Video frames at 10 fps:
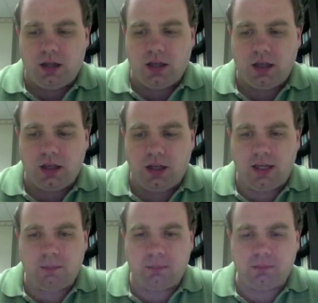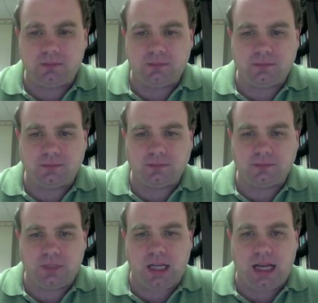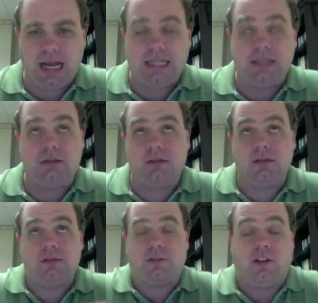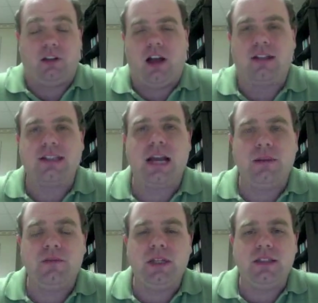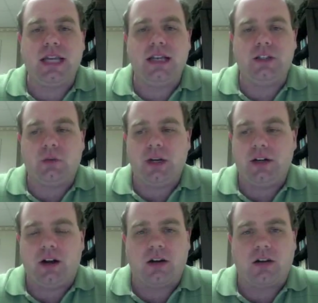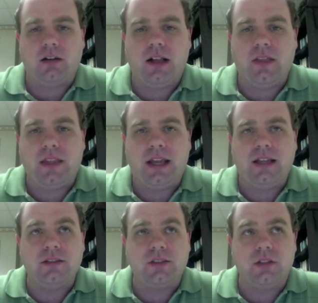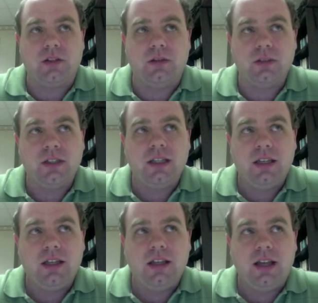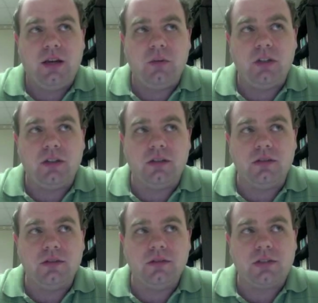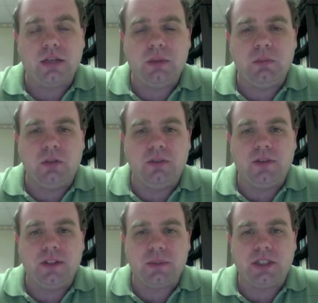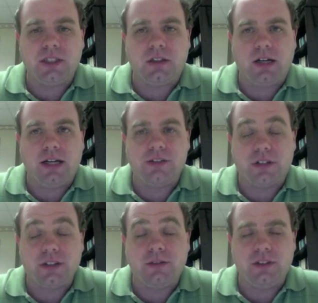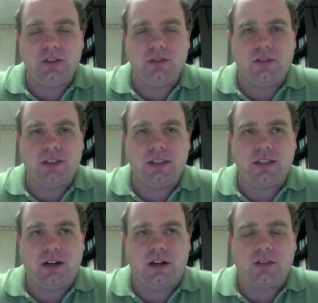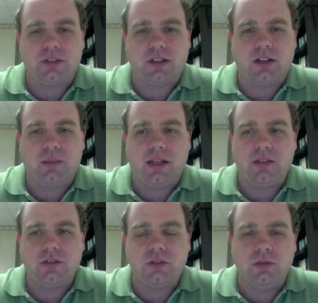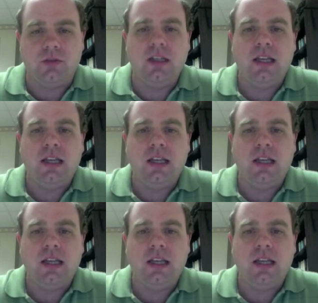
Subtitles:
I, for a long time, have been intending to write an article on that, and so I will try to be brief on this particular answer because I really do think that that article is going to come out soon.